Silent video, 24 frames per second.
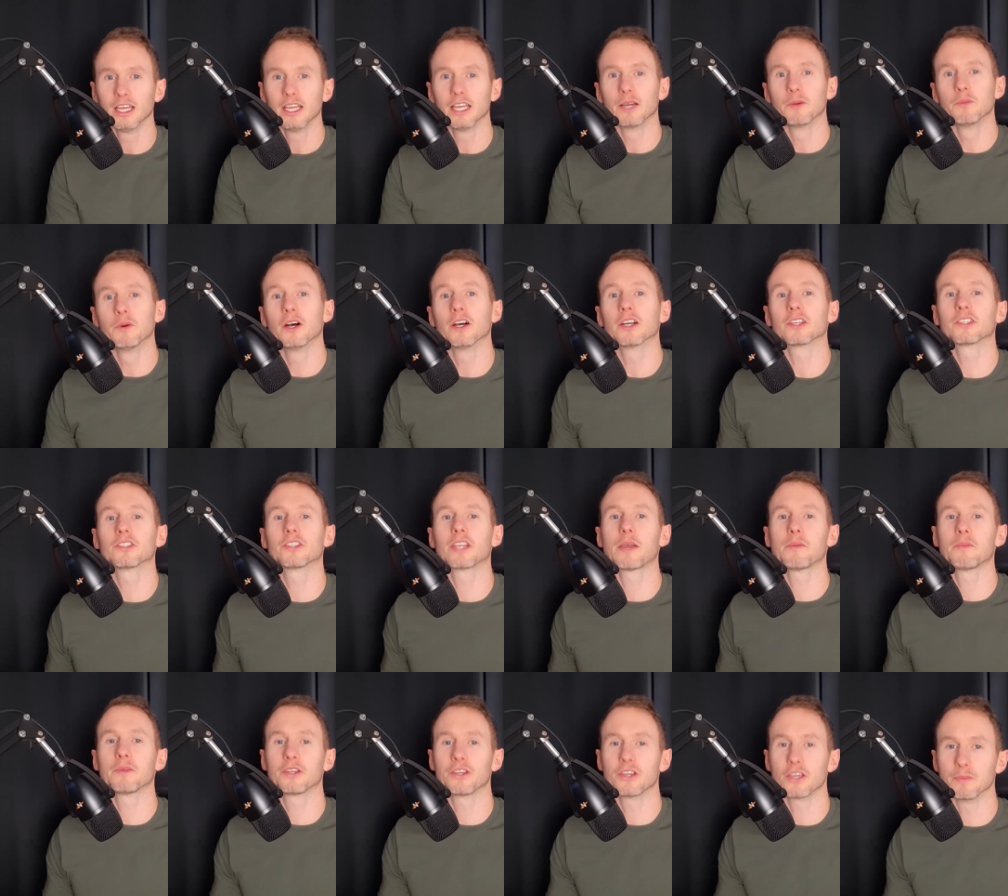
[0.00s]
It works the same
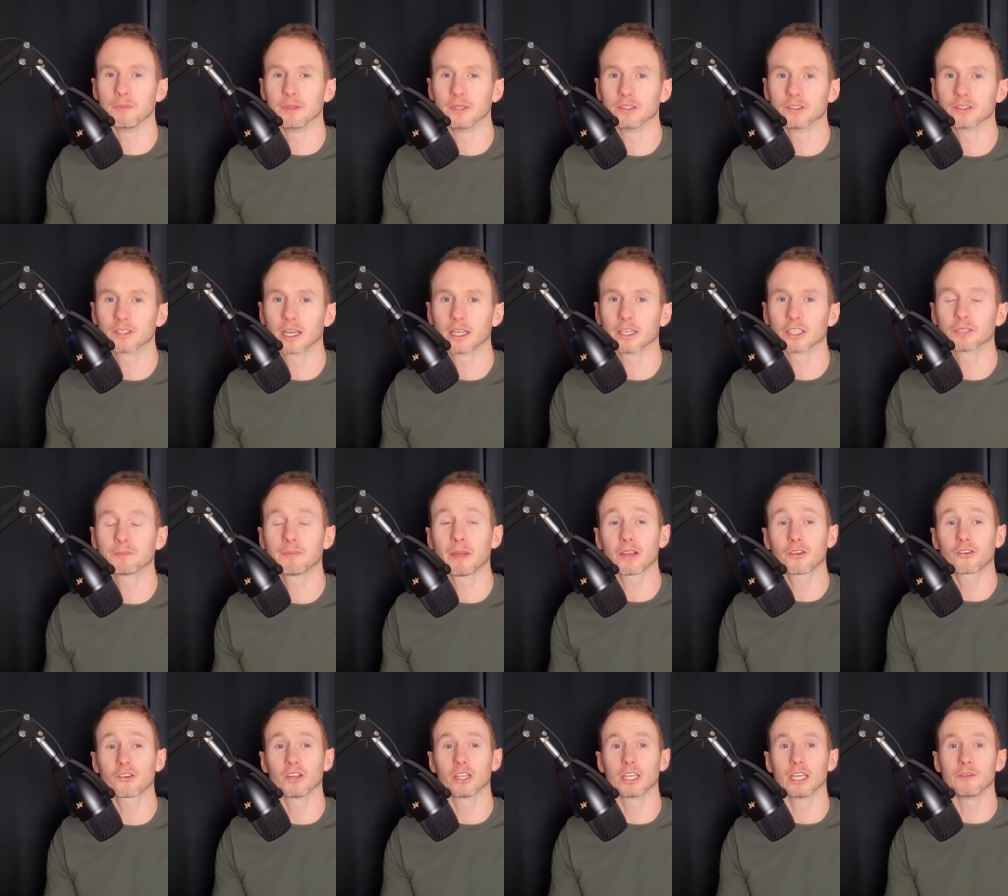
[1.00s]
with humans, and
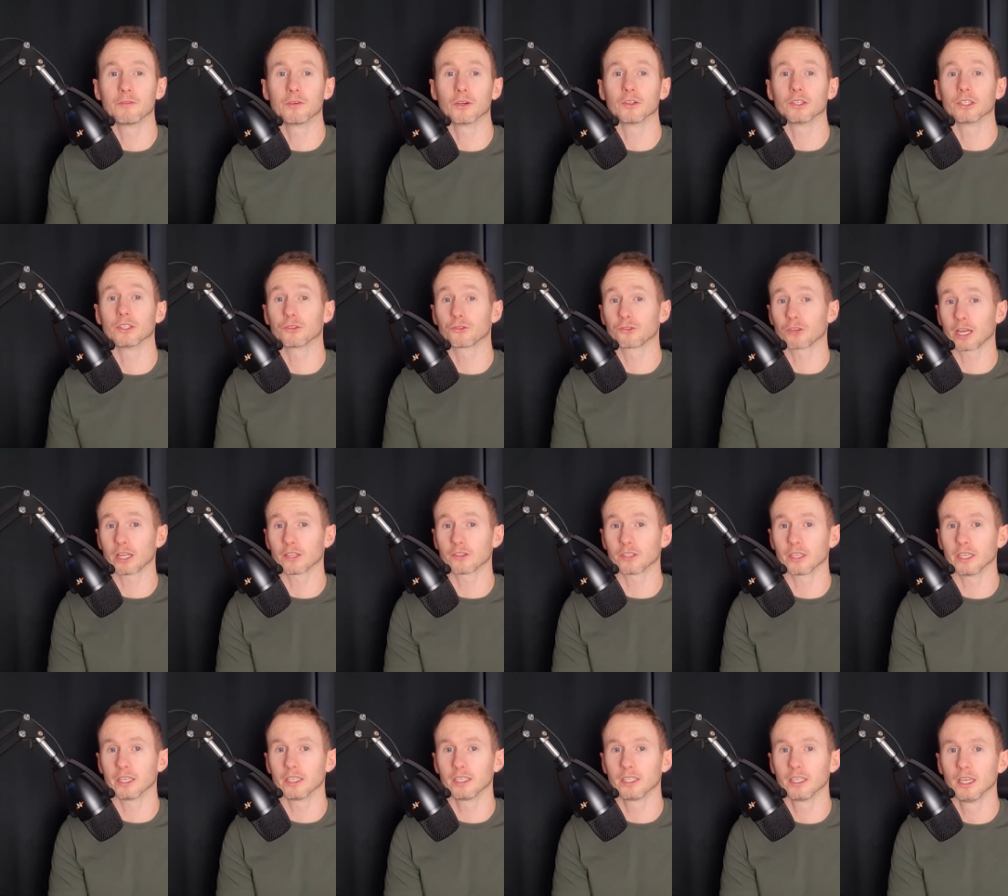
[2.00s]
especially if you're
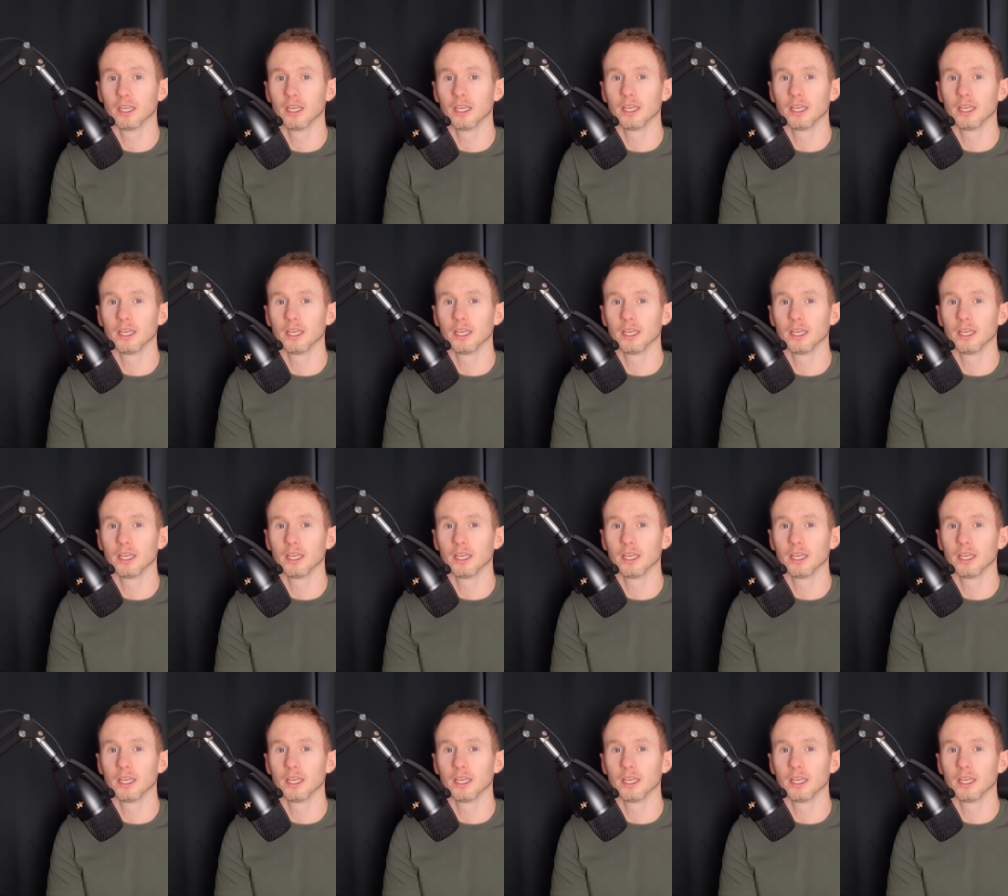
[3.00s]
distracted,